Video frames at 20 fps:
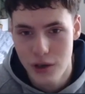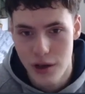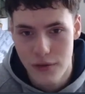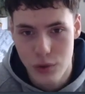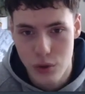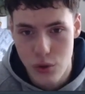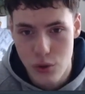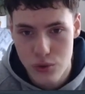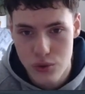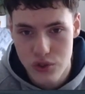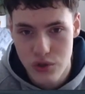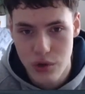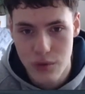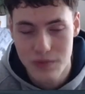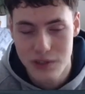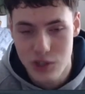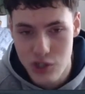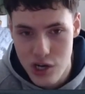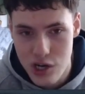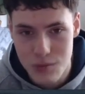I've got a whole script
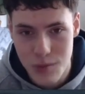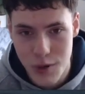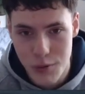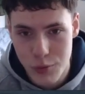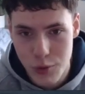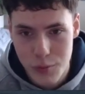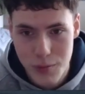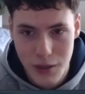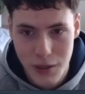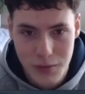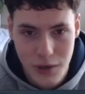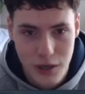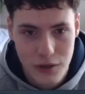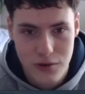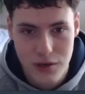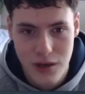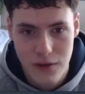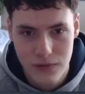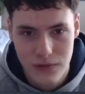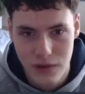to change my wallpaper. I
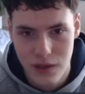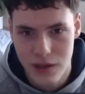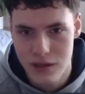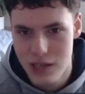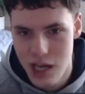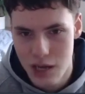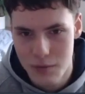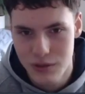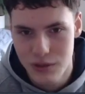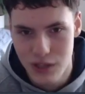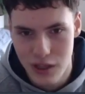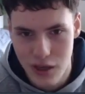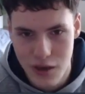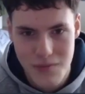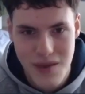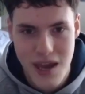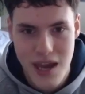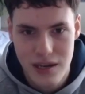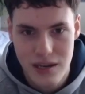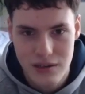don't have to like type in the
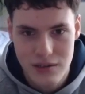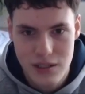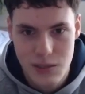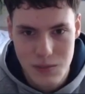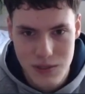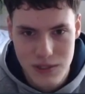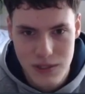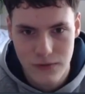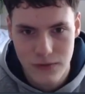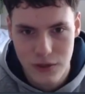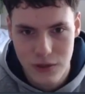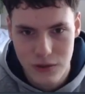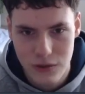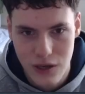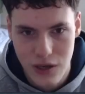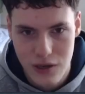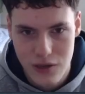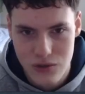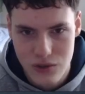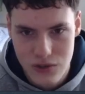command specifically.
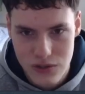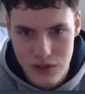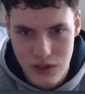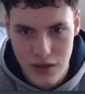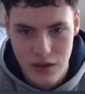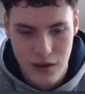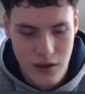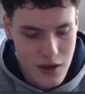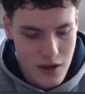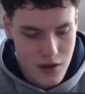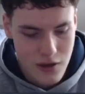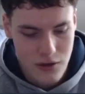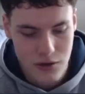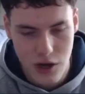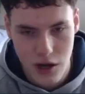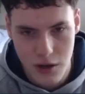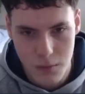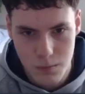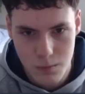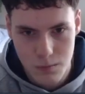I can just like, you know,
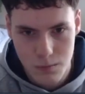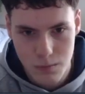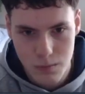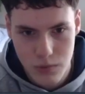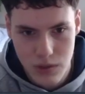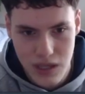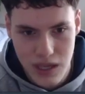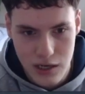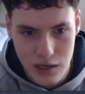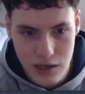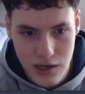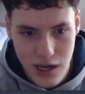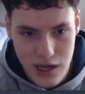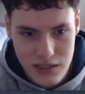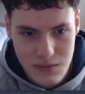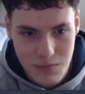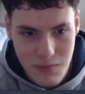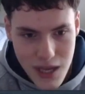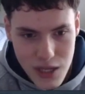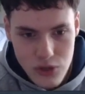I get a
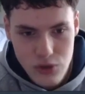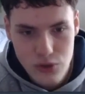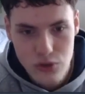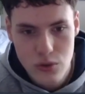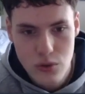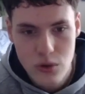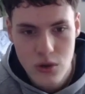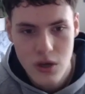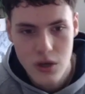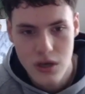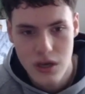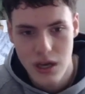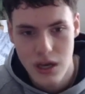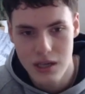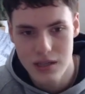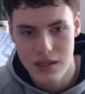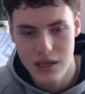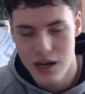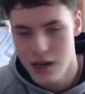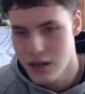nice menu
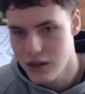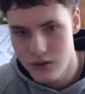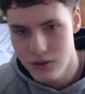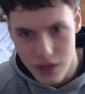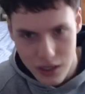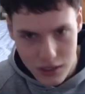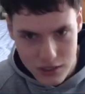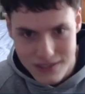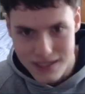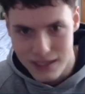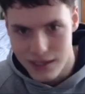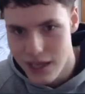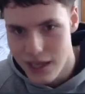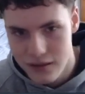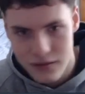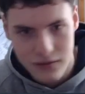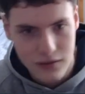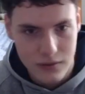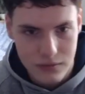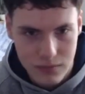and then I can like
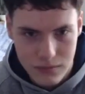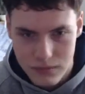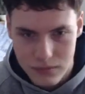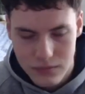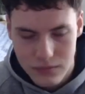select and